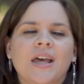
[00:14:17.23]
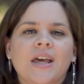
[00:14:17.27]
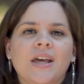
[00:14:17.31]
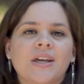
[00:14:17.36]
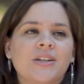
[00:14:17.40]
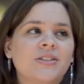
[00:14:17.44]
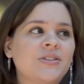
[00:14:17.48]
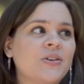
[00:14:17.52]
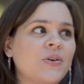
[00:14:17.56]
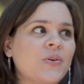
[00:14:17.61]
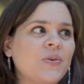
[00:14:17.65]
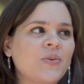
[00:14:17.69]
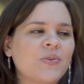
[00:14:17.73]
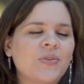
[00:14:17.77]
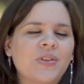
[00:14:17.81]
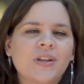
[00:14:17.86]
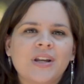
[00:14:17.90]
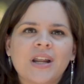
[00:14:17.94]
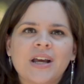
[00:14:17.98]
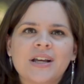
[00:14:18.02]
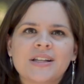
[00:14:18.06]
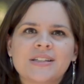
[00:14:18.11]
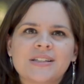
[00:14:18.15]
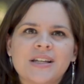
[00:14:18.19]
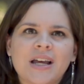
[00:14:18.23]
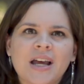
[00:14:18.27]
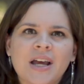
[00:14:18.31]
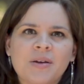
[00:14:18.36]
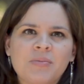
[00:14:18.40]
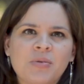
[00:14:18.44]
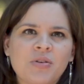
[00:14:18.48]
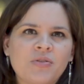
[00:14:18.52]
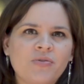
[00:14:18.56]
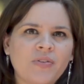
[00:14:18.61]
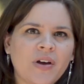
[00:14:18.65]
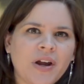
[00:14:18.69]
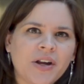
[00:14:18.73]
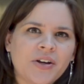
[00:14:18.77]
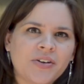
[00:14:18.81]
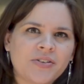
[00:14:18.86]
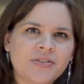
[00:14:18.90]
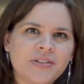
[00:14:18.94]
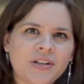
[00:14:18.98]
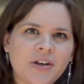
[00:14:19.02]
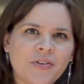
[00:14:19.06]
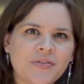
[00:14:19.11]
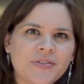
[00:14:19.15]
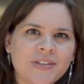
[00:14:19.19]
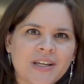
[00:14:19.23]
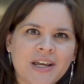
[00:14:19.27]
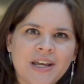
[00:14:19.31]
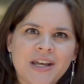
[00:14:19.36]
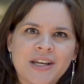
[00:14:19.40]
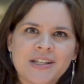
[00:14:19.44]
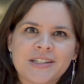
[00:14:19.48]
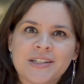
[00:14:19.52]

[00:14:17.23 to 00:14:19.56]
So the next time you find yourself saying